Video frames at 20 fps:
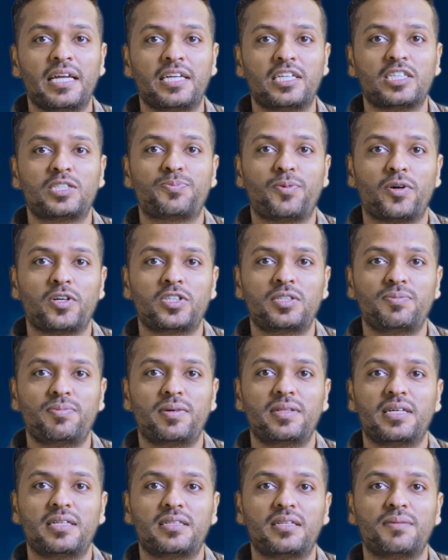it is
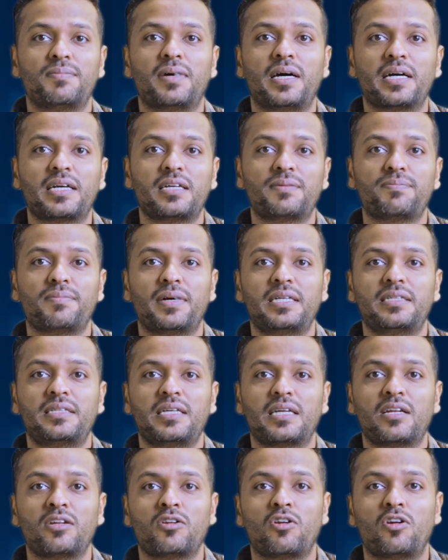possible that the market might
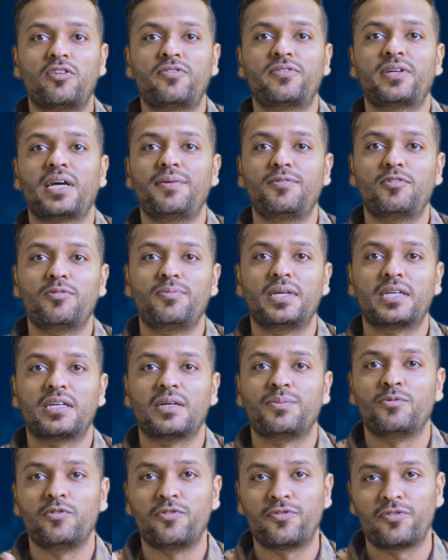take a lot of time to make
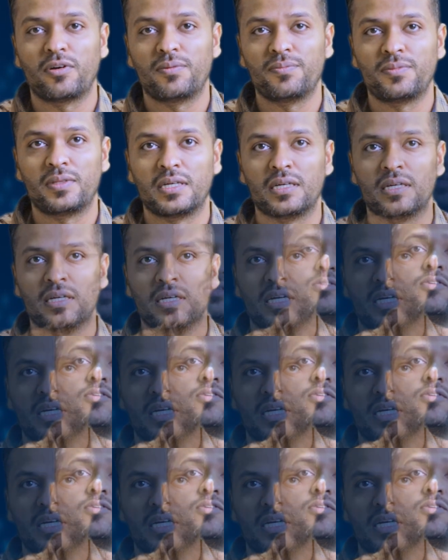a move from there.